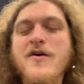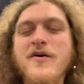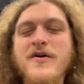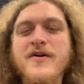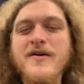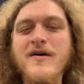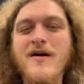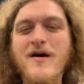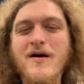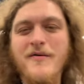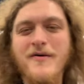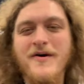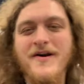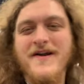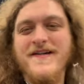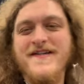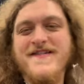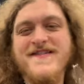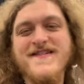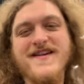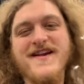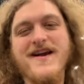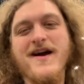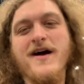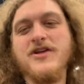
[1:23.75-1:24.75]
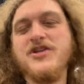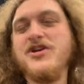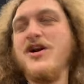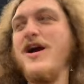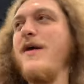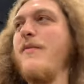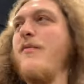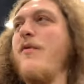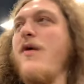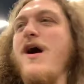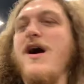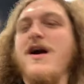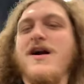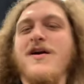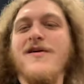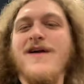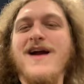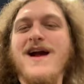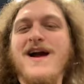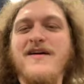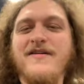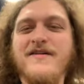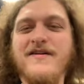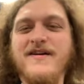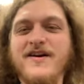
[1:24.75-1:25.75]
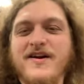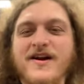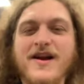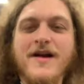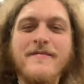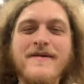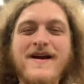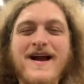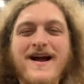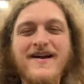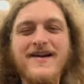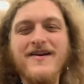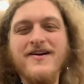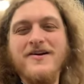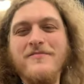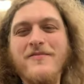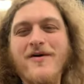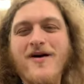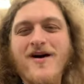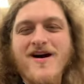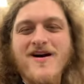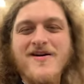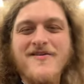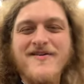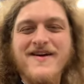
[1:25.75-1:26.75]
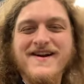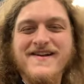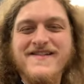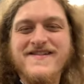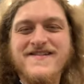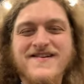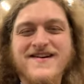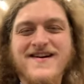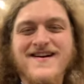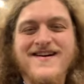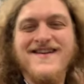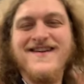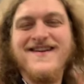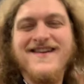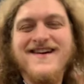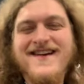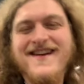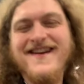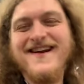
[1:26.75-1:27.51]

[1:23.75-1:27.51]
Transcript: Who do you all want to see? I'll try and walk around. You're going to be out here tomorrow, Inkster?